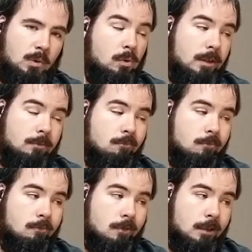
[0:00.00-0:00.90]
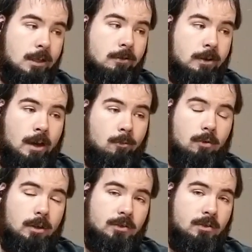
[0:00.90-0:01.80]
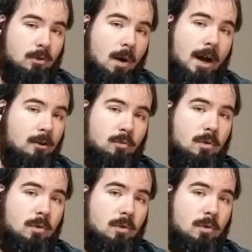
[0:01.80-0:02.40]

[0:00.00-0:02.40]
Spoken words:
When the internet was the Wild